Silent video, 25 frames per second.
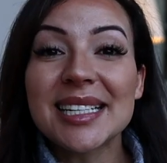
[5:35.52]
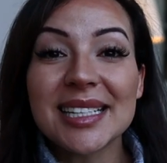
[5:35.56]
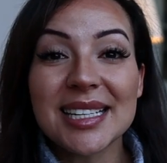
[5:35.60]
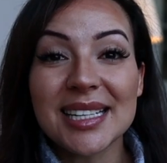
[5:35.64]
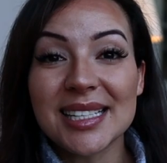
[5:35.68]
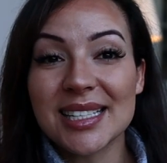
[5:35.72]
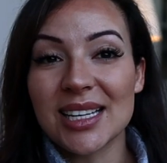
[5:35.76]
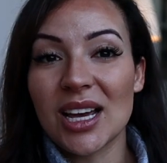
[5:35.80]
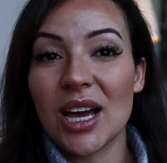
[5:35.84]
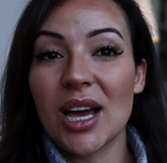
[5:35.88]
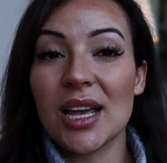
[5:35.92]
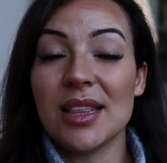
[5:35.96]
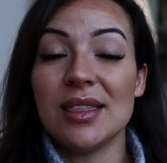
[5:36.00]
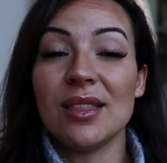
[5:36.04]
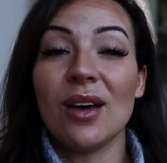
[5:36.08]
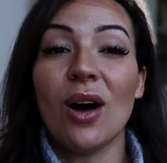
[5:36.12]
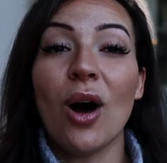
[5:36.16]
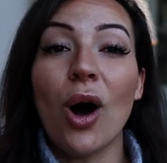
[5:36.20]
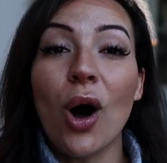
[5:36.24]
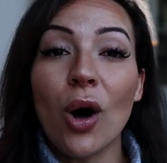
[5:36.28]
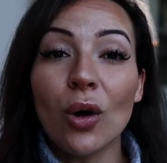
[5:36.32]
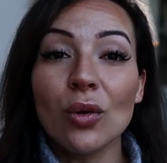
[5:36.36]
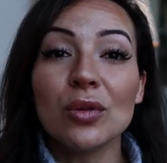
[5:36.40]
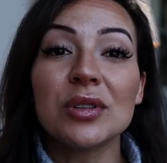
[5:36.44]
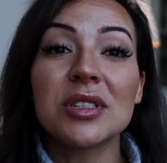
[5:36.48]
to design the
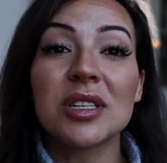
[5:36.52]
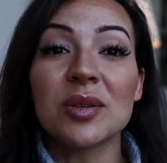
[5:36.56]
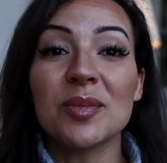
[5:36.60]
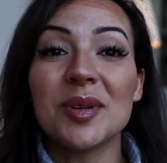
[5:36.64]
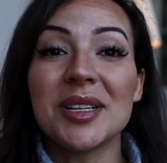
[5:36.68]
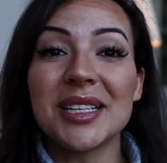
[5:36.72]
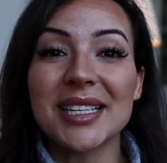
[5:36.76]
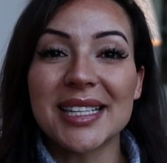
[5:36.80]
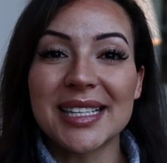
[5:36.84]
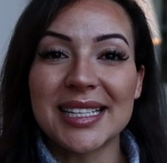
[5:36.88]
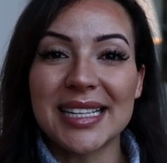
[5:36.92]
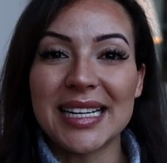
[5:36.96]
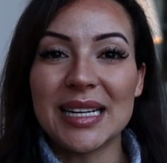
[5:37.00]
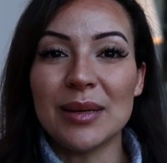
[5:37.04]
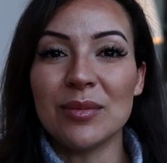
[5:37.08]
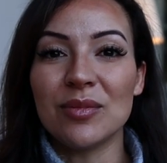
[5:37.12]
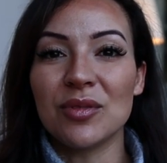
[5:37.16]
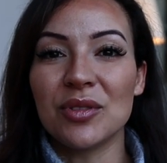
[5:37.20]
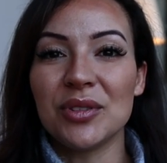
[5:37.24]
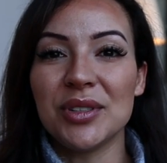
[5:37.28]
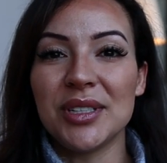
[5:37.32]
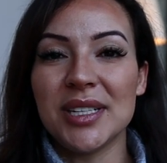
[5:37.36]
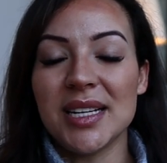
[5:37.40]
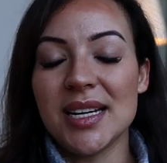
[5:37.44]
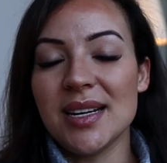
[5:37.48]
ultimate sleep
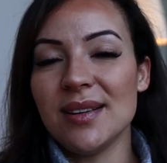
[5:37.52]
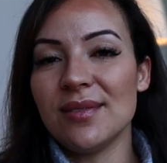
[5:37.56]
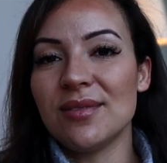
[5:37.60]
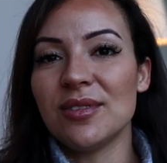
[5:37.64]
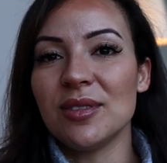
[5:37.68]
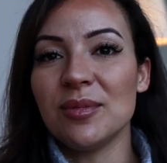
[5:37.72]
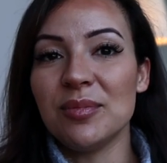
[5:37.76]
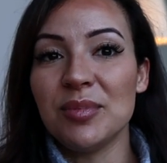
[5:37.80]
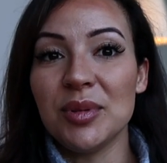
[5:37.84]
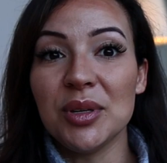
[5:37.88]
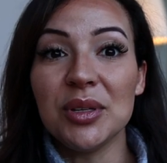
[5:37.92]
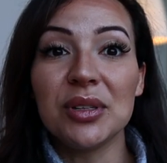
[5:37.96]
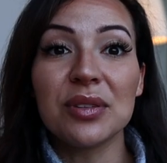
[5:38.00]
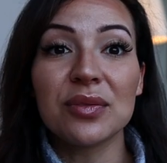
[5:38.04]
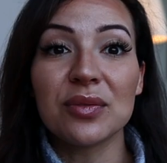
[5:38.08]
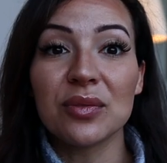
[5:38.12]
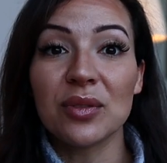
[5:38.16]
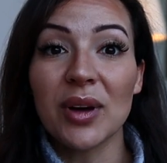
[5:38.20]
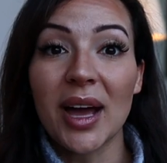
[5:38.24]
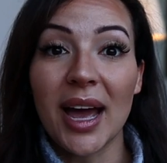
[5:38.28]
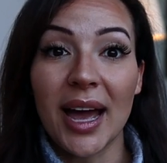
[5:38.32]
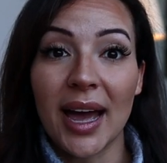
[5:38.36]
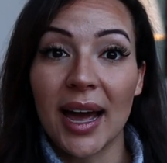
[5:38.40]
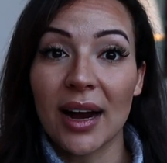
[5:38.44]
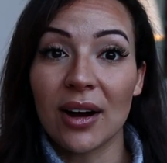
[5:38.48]
routine for beautiful
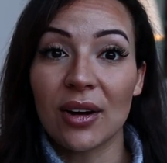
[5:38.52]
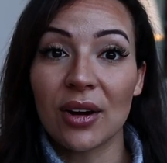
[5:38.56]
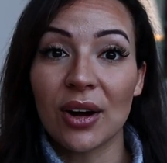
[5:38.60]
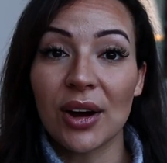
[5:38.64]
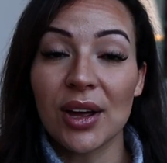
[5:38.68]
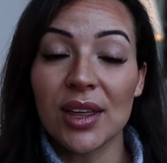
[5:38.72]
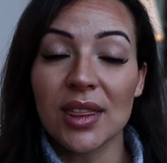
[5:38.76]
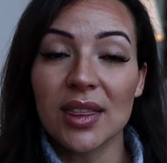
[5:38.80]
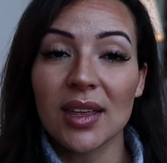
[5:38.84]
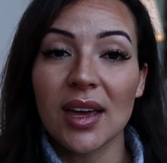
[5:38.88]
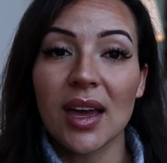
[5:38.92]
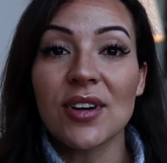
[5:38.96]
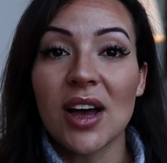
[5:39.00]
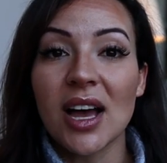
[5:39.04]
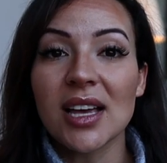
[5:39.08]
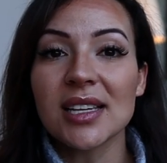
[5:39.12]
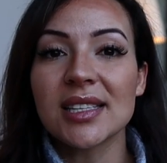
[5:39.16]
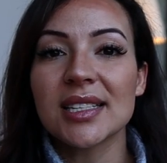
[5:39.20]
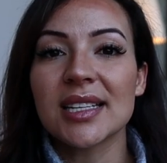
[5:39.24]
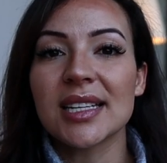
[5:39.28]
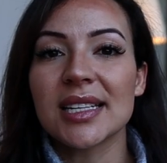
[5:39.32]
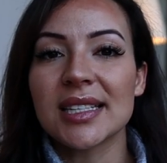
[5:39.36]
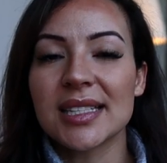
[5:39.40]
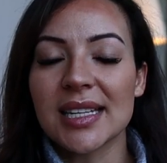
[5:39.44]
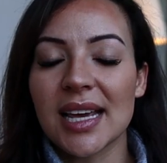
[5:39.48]
hair growth?
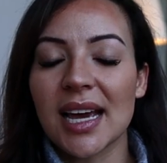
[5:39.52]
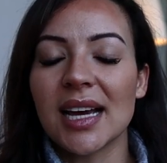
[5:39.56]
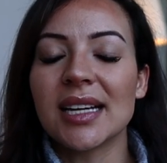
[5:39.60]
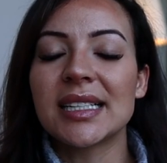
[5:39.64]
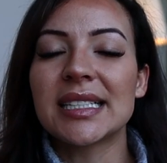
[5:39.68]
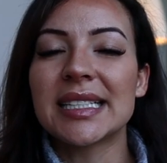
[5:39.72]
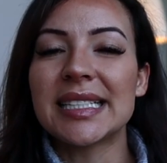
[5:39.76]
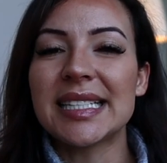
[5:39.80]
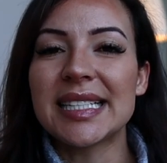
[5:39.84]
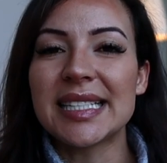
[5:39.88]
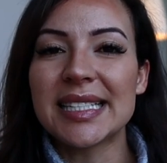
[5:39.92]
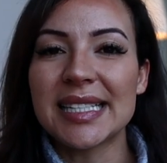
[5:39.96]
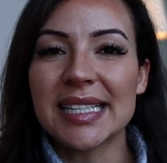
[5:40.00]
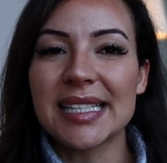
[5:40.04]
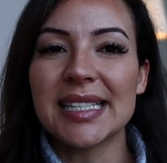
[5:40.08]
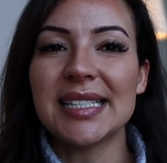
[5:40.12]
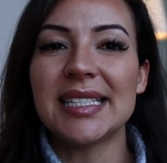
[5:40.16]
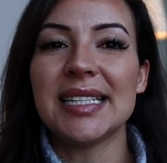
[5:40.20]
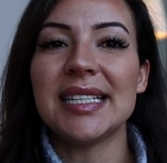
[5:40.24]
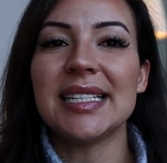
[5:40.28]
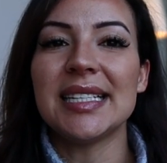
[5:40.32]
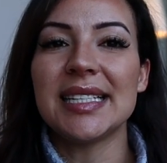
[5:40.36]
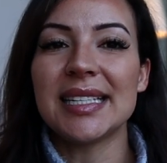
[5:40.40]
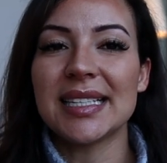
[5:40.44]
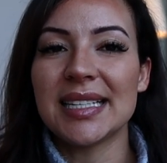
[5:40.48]
First, set a
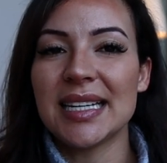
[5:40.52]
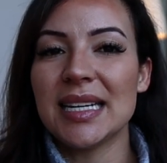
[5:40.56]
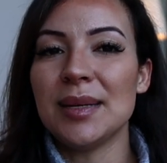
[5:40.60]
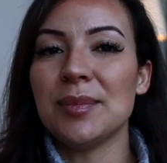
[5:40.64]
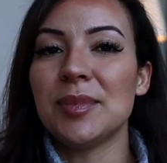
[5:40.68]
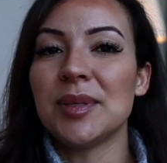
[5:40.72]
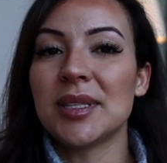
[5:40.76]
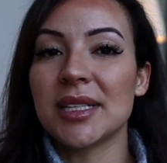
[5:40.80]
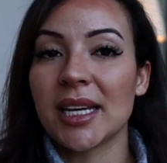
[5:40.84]
consistent sleep